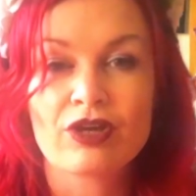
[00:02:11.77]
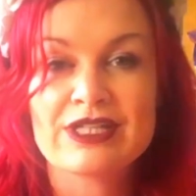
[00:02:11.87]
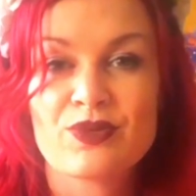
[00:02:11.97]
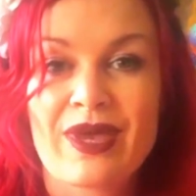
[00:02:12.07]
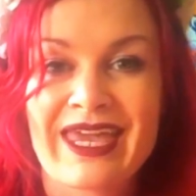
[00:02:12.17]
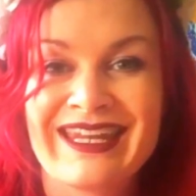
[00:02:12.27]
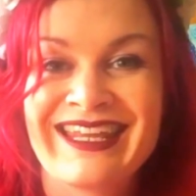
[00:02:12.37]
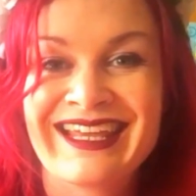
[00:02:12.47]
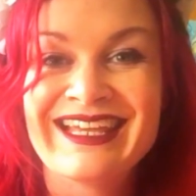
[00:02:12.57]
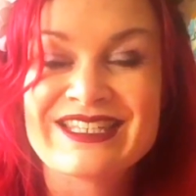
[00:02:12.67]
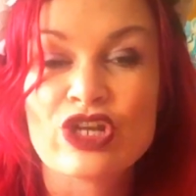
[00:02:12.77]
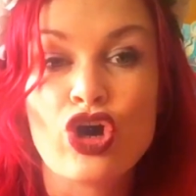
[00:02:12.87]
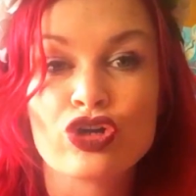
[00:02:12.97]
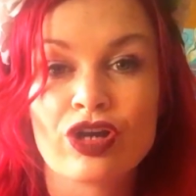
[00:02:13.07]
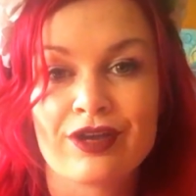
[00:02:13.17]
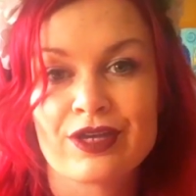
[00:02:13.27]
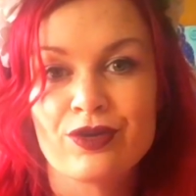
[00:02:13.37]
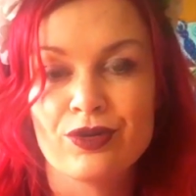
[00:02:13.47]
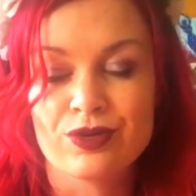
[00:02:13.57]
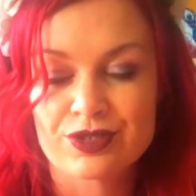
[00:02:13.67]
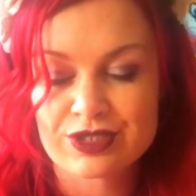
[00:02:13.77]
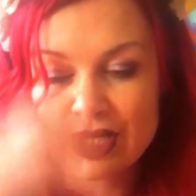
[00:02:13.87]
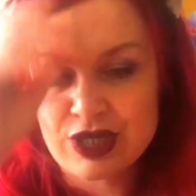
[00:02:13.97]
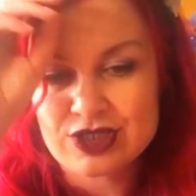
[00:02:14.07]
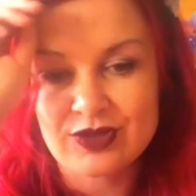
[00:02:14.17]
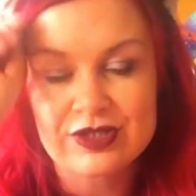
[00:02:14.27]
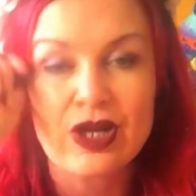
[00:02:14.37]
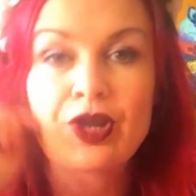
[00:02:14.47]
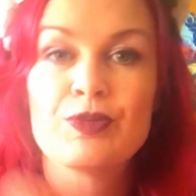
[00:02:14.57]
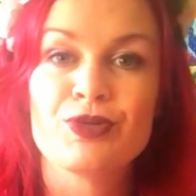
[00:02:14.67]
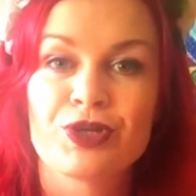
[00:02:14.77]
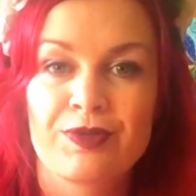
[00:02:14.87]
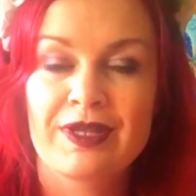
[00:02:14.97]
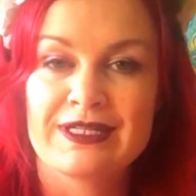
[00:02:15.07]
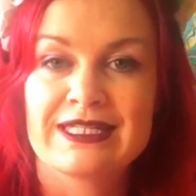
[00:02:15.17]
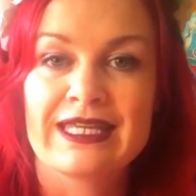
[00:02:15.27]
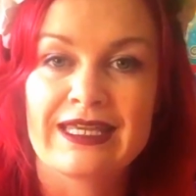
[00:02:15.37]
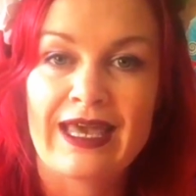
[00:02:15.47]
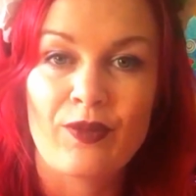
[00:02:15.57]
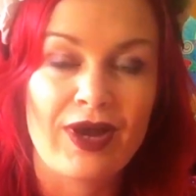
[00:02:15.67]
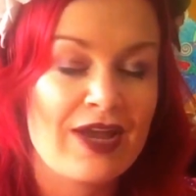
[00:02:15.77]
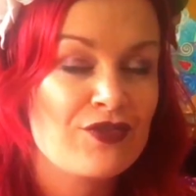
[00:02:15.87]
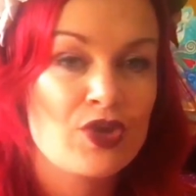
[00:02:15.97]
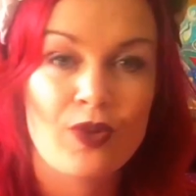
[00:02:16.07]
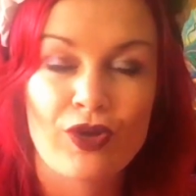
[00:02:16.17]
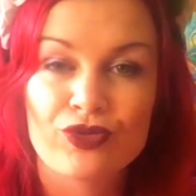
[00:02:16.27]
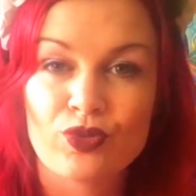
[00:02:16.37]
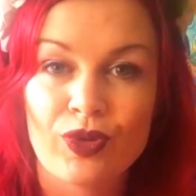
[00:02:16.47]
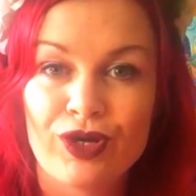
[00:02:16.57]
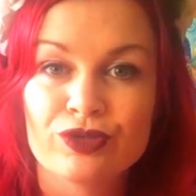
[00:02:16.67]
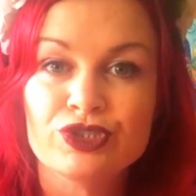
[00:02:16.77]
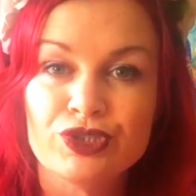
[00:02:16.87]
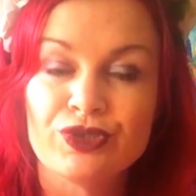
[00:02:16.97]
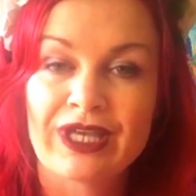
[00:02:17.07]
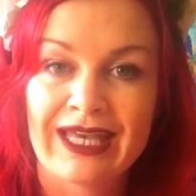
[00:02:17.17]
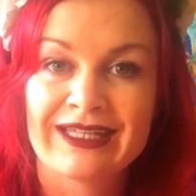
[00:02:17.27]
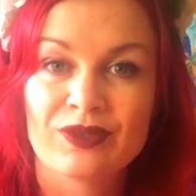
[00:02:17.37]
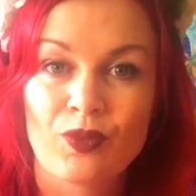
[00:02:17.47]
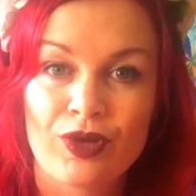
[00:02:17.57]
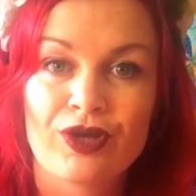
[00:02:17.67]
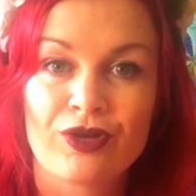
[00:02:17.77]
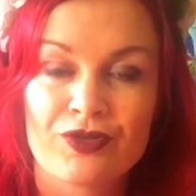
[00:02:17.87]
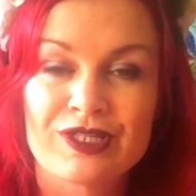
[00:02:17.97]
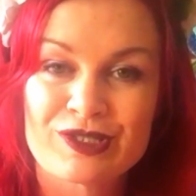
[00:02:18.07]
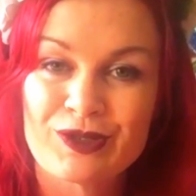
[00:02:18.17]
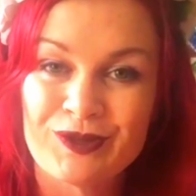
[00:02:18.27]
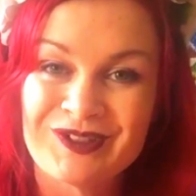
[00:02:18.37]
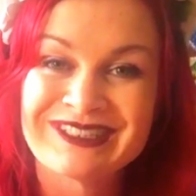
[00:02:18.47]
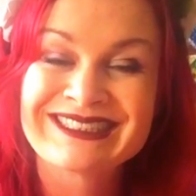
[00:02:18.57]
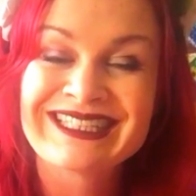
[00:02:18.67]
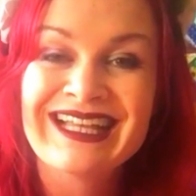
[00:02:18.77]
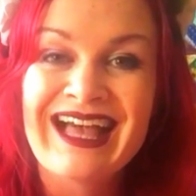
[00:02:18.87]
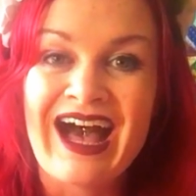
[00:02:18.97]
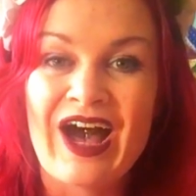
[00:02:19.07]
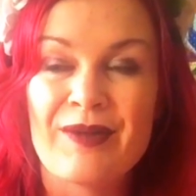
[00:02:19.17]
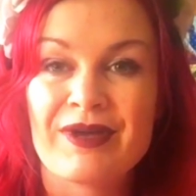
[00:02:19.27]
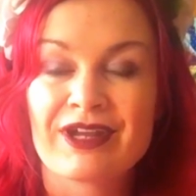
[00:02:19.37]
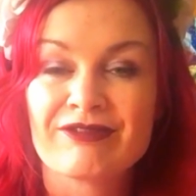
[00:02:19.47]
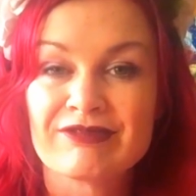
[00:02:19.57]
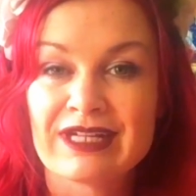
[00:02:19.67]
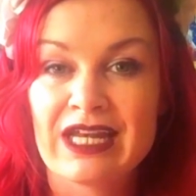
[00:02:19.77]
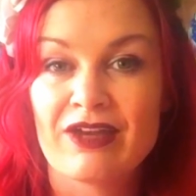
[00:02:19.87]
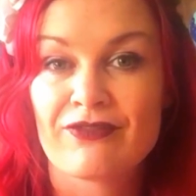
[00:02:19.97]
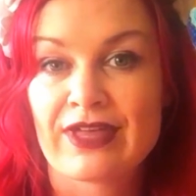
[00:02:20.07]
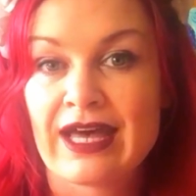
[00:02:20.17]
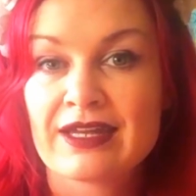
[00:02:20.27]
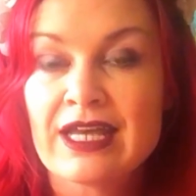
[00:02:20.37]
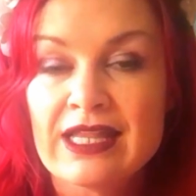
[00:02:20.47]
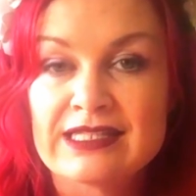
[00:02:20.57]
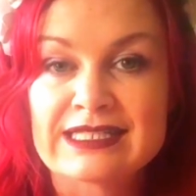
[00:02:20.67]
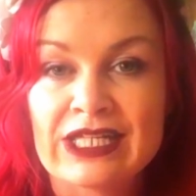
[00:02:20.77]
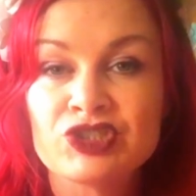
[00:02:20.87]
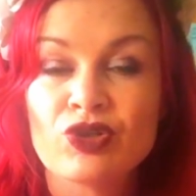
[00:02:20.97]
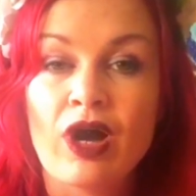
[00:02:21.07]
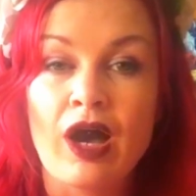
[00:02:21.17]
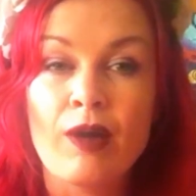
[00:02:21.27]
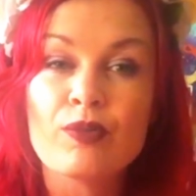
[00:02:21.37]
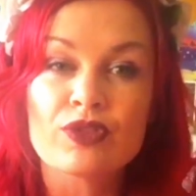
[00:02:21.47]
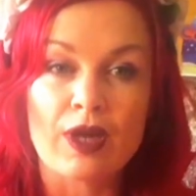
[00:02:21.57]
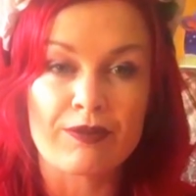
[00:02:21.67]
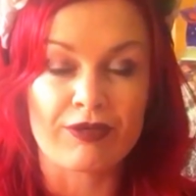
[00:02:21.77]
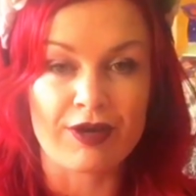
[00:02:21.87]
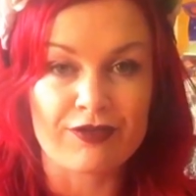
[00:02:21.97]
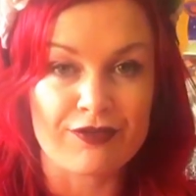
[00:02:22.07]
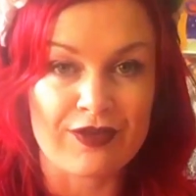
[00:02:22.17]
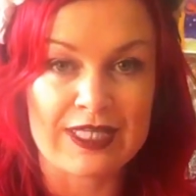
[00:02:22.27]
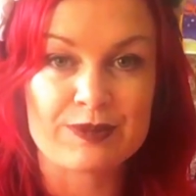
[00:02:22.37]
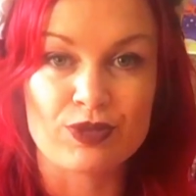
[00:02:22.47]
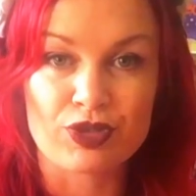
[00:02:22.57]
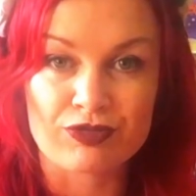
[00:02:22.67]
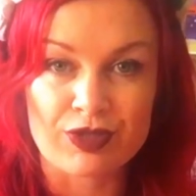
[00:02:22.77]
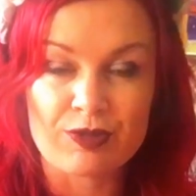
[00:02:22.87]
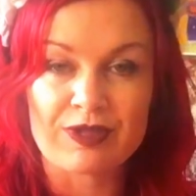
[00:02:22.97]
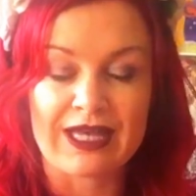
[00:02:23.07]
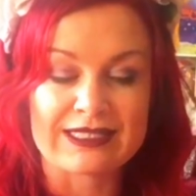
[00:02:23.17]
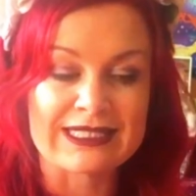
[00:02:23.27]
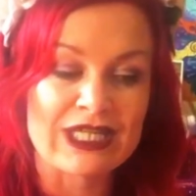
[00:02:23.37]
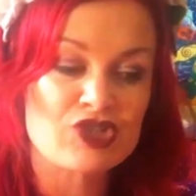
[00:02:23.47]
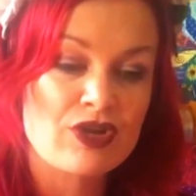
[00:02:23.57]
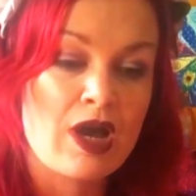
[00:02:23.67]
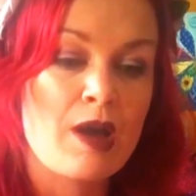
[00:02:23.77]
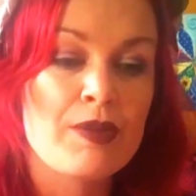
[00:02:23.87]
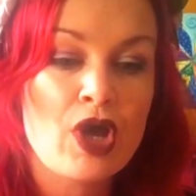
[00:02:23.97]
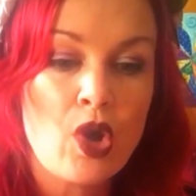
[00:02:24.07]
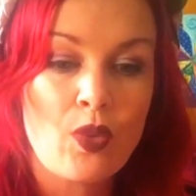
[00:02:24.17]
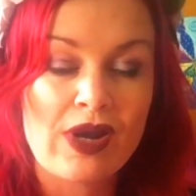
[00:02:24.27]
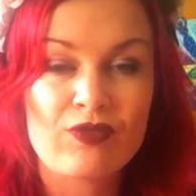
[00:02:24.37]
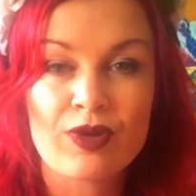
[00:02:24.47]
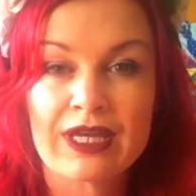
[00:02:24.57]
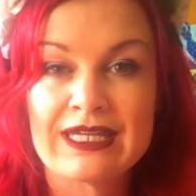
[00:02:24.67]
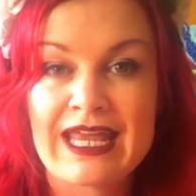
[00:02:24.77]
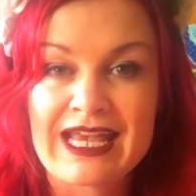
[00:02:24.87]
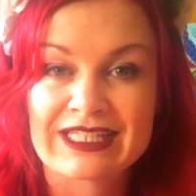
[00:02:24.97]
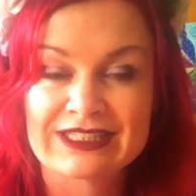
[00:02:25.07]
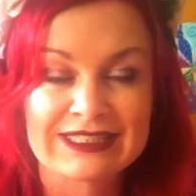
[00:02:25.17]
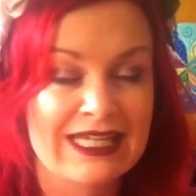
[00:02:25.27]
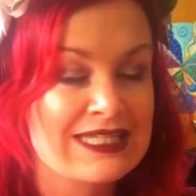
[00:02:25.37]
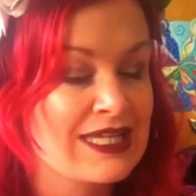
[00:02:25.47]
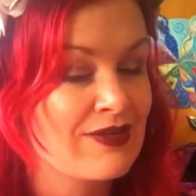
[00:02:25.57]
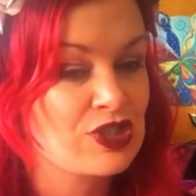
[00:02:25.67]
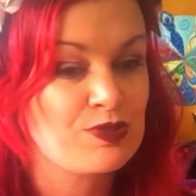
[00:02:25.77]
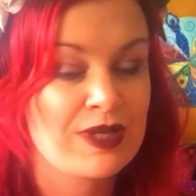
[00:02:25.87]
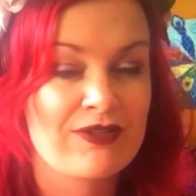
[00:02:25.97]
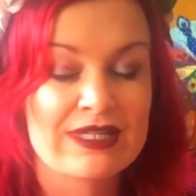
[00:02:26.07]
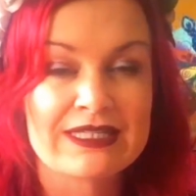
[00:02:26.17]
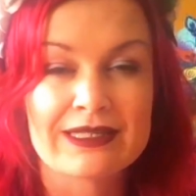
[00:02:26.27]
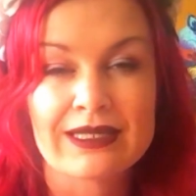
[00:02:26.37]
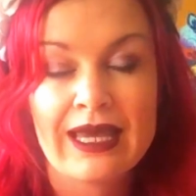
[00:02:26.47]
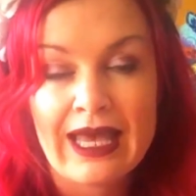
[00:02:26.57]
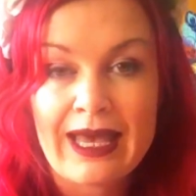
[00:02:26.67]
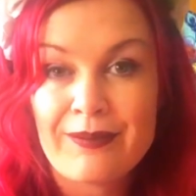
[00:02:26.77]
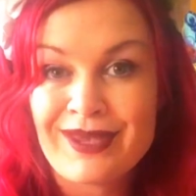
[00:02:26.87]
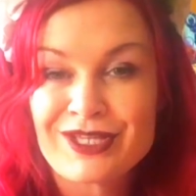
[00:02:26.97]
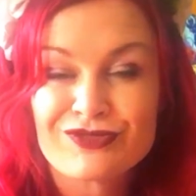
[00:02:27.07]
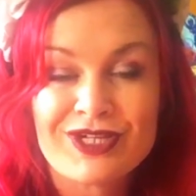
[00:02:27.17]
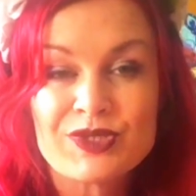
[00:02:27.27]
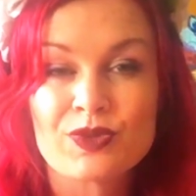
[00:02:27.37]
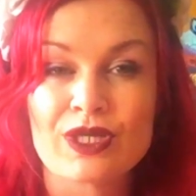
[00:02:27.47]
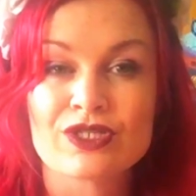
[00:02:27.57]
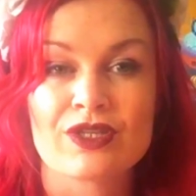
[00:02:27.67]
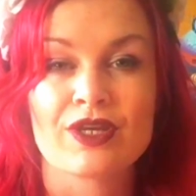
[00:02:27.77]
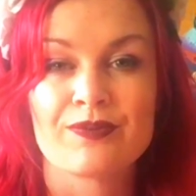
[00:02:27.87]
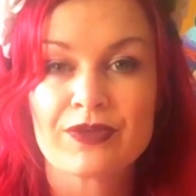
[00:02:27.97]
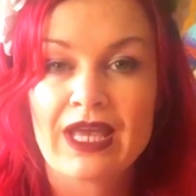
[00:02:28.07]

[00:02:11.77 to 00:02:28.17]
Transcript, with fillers: Goddess Awakening is an online course, so it's a global community. Wherever you are in the world, you can work on this course, um, and I really love that. There's a central hub with our private Facebook group. That's a central hub where everyone connects, shares their experiences, and makes friends with each other.